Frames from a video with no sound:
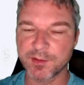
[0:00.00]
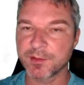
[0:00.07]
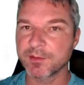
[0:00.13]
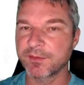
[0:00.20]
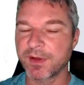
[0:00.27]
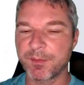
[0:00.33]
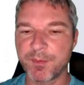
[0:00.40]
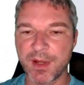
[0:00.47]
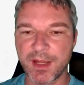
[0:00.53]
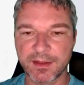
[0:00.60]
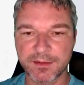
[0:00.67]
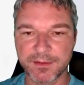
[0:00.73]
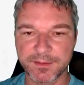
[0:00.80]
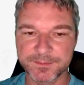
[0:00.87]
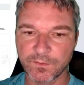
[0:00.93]
because they're
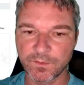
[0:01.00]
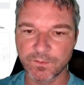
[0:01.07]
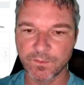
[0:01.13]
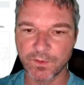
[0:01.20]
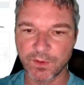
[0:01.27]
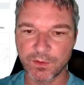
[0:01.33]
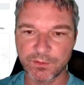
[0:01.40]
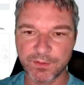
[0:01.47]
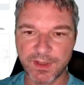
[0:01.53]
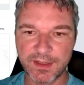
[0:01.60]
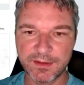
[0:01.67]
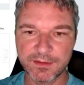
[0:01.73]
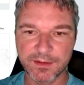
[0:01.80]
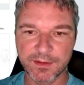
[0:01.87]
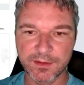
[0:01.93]
bad. All
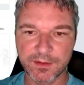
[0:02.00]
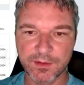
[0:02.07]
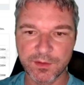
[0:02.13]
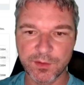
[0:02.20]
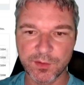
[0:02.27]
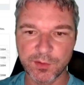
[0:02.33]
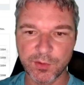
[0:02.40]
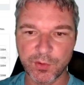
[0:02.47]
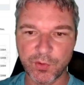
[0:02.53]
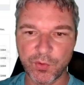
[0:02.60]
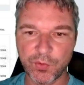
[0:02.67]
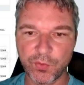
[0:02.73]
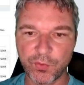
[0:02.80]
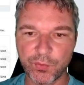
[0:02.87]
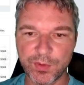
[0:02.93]
right.
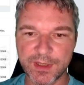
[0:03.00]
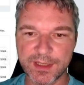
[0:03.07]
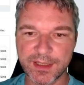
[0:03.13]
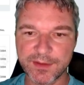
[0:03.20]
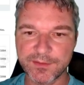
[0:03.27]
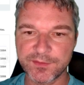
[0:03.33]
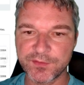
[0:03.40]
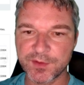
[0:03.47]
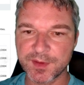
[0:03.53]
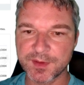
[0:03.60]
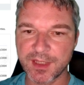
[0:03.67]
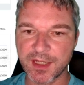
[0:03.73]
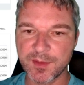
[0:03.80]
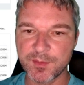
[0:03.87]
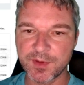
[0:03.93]
So we have a
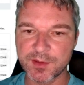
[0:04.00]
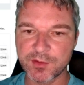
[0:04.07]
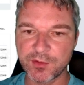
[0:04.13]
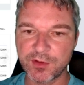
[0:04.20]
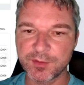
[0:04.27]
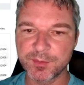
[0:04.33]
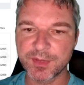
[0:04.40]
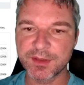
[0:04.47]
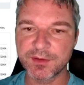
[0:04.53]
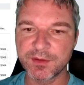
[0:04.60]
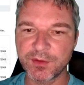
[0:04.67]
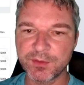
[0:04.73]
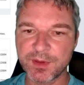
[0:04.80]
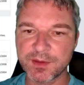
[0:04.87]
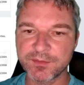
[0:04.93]
first table scrolled, but
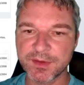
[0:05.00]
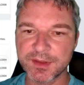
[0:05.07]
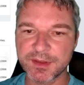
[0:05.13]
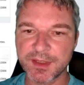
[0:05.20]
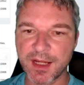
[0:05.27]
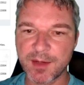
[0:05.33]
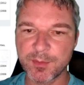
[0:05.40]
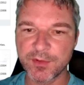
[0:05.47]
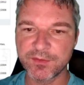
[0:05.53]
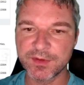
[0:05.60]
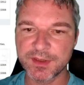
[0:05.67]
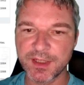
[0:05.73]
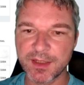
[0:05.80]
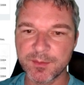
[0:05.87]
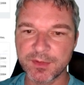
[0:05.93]
notice the top of the
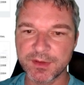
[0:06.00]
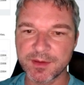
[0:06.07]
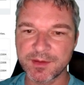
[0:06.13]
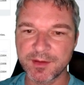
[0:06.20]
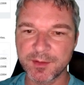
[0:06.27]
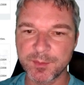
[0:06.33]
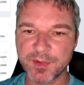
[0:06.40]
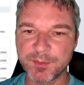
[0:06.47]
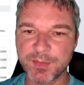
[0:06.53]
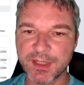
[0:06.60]
table is a little bit